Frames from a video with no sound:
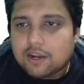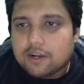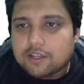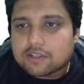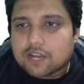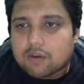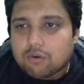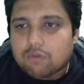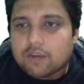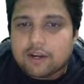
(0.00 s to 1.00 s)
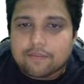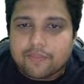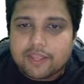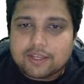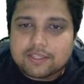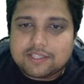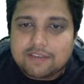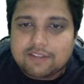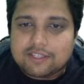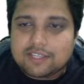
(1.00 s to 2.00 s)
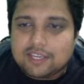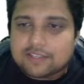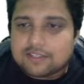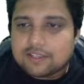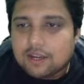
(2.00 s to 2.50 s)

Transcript: Discount 1. 7, 6.